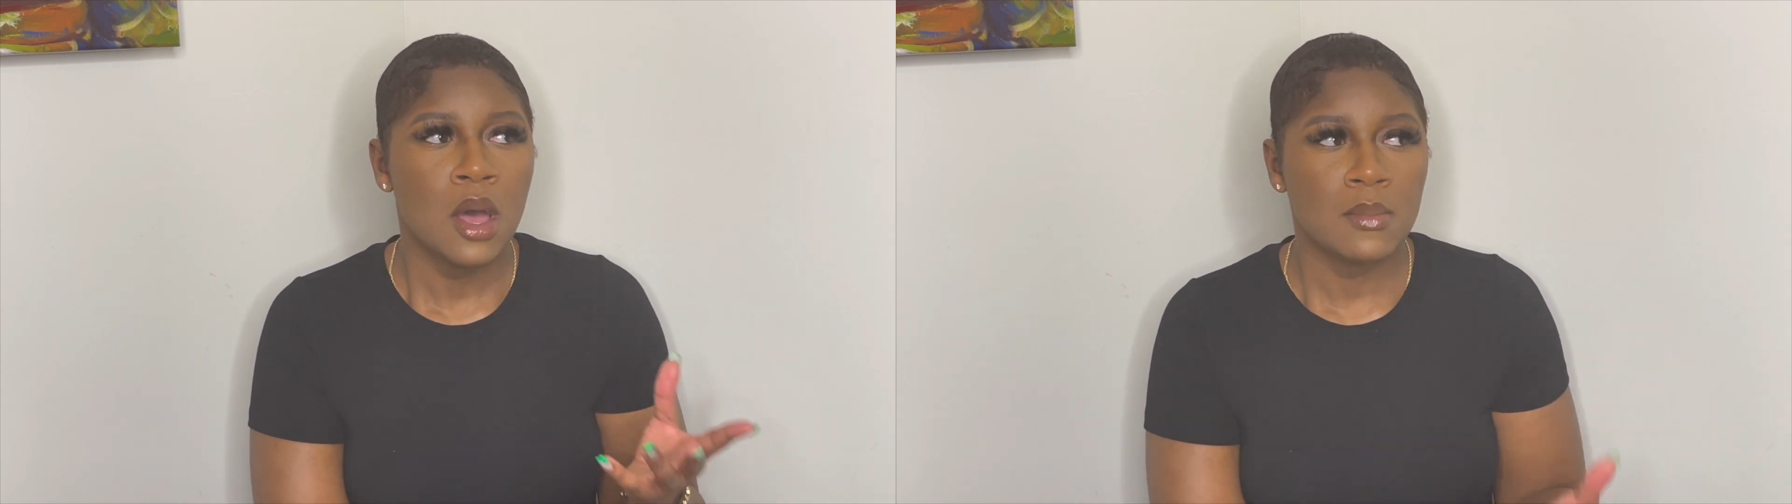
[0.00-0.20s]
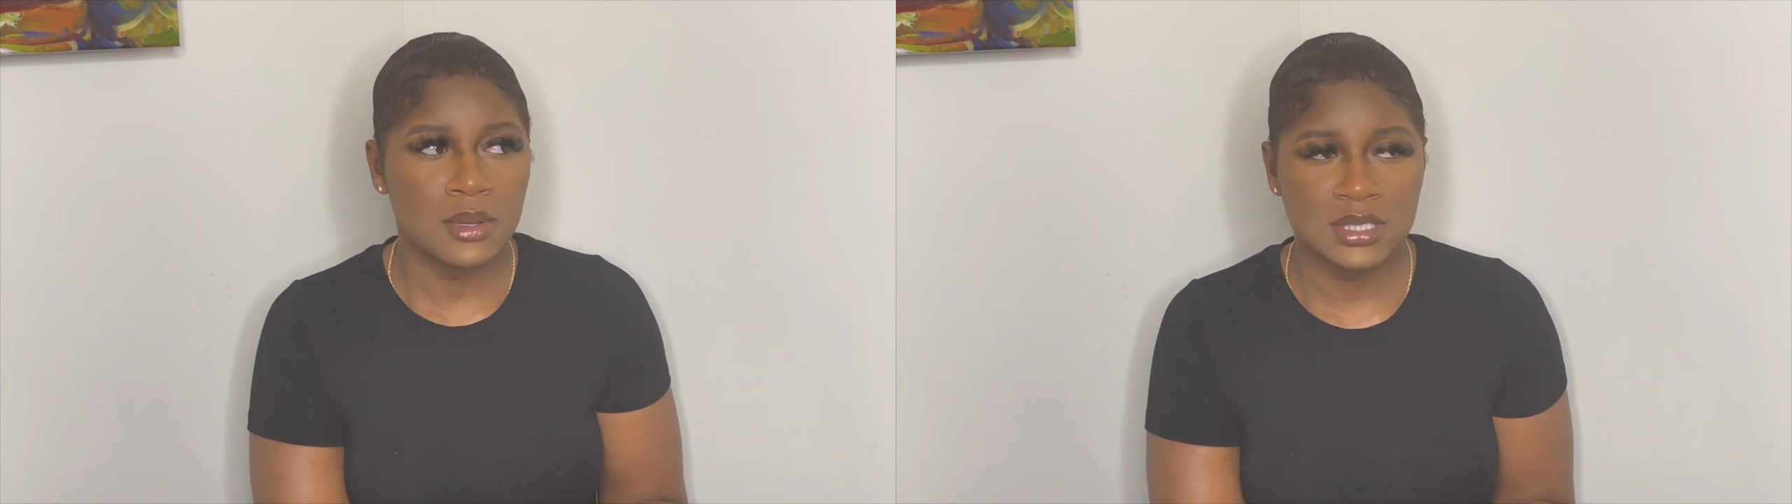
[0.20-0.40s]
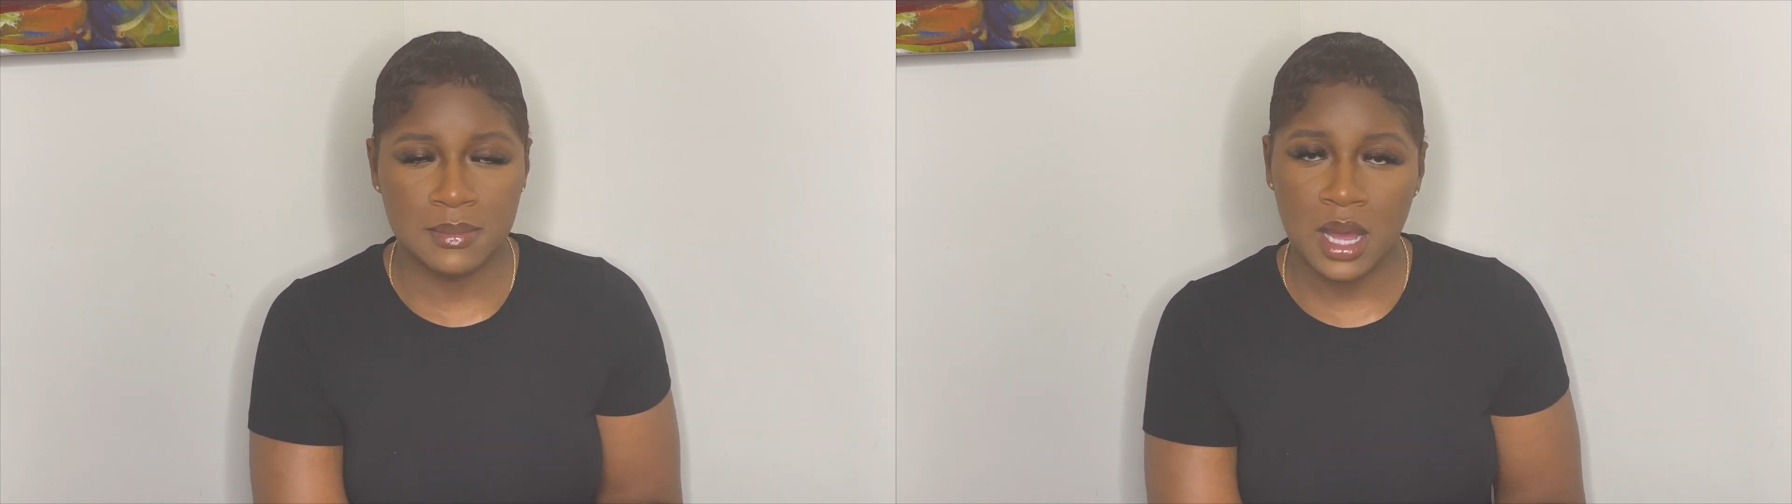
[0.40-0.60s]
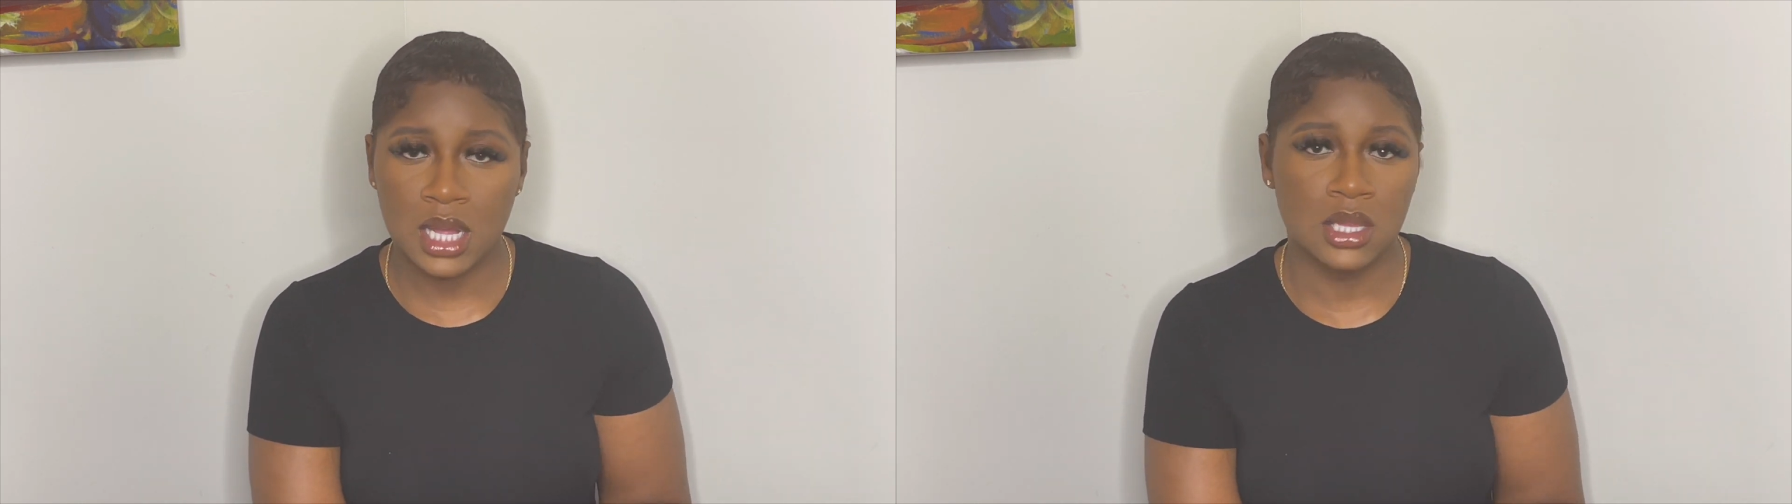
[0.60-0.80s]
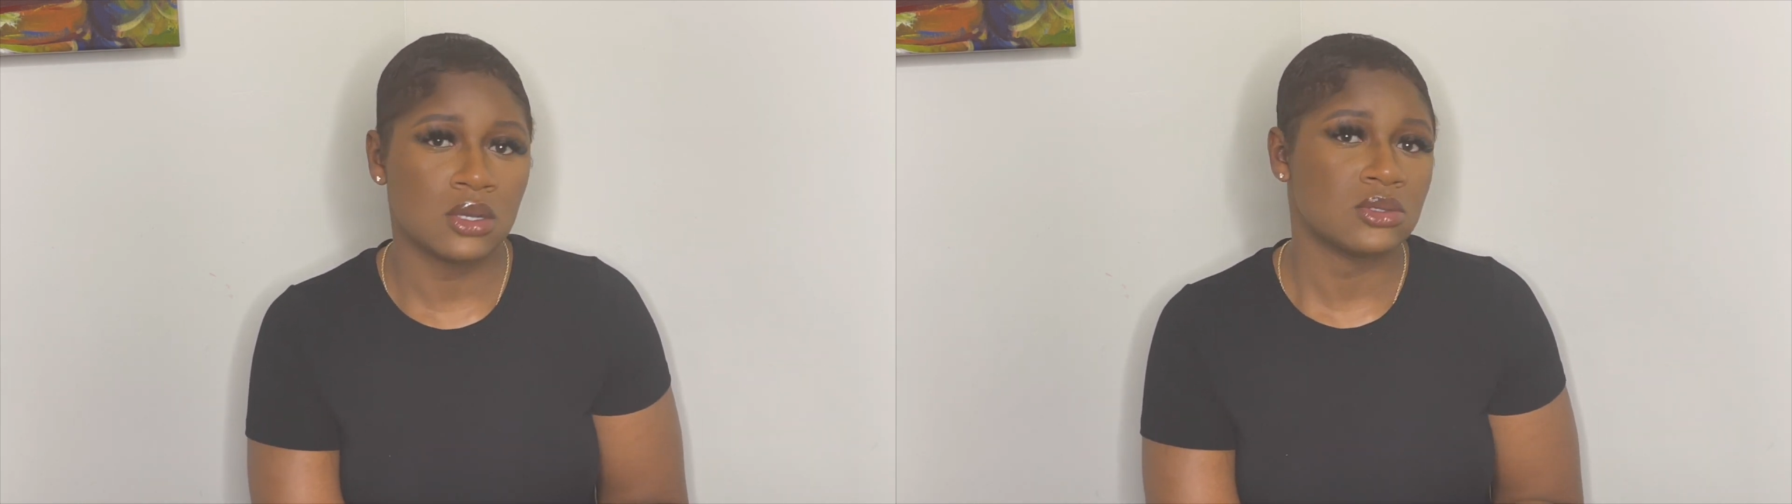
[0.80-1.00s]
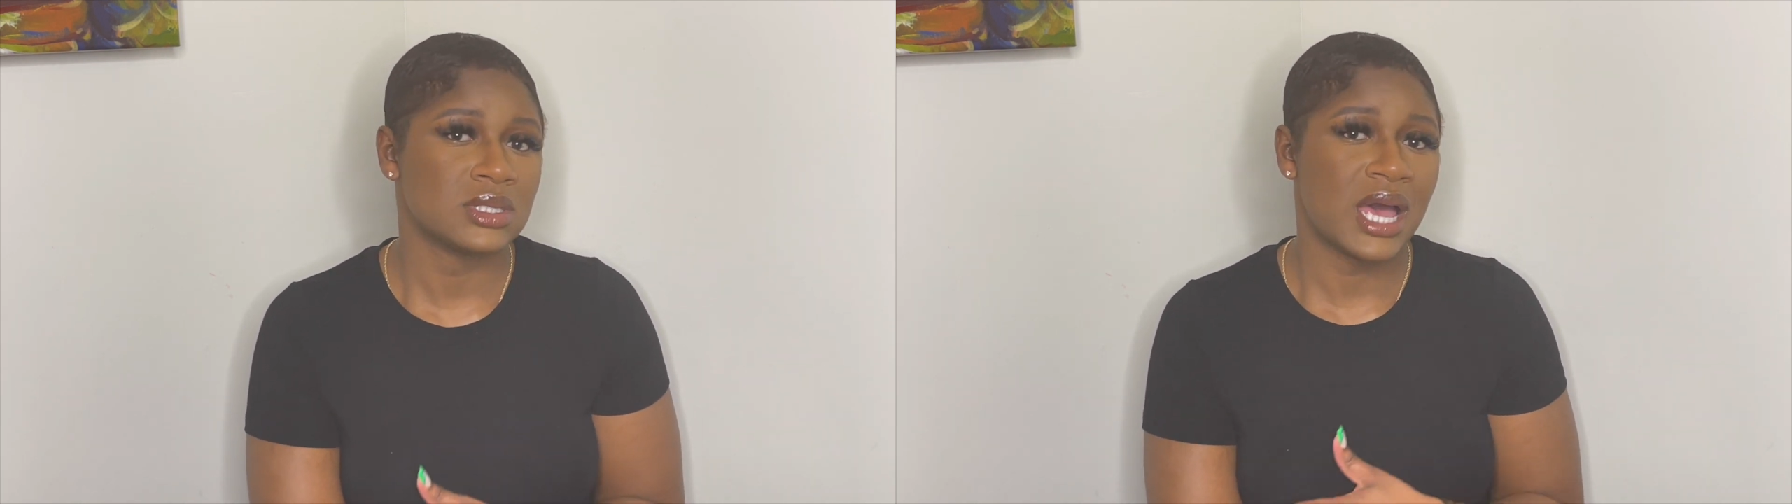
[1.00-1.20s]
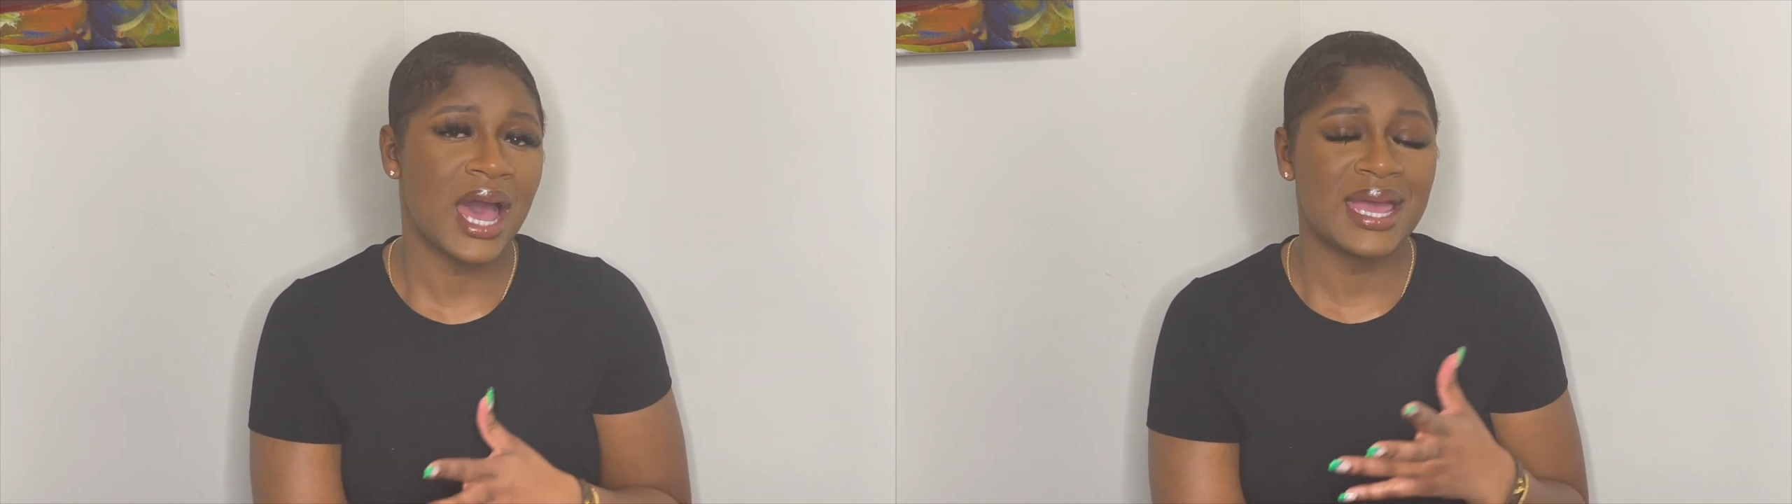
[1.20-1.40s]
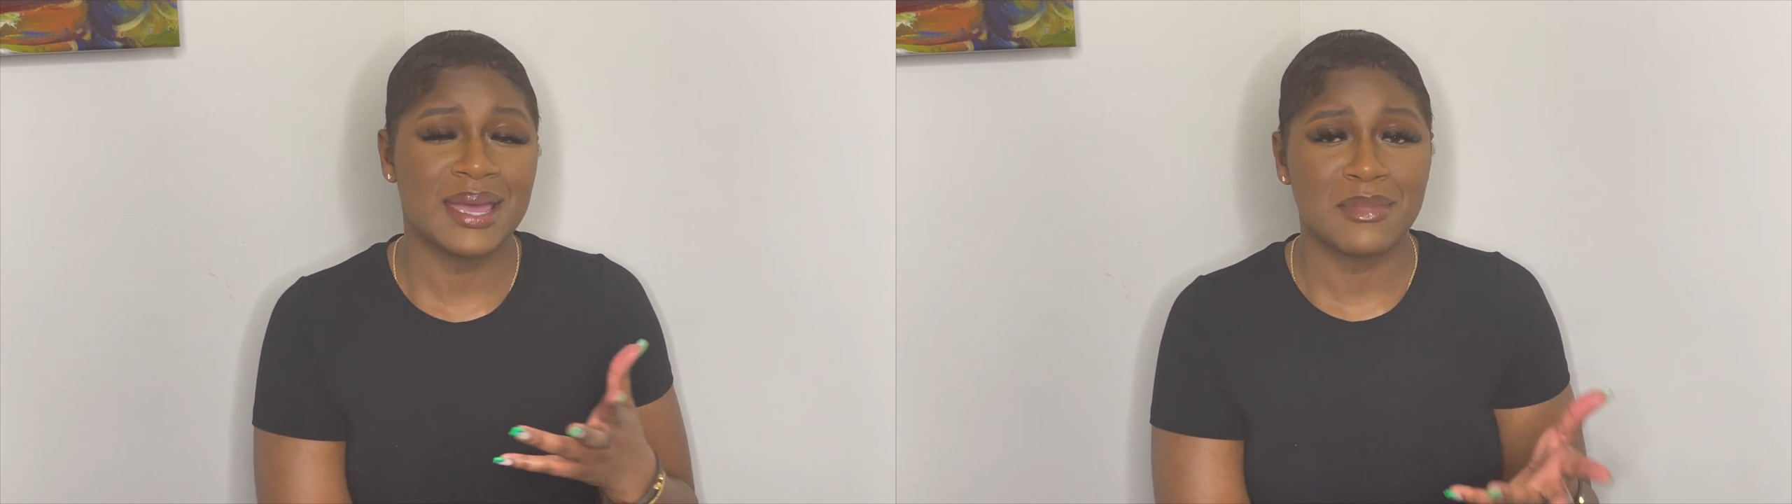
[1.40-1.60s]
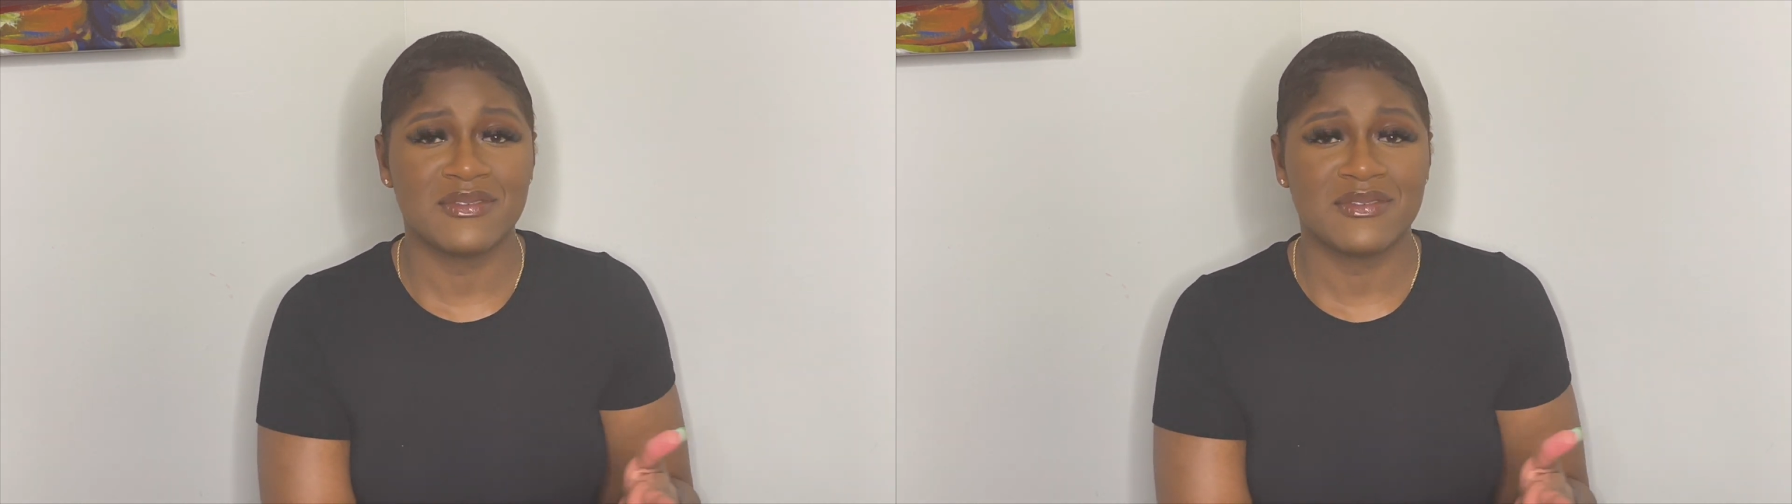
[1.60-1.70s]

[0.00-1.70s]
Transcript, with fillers: most of my clothes. I am a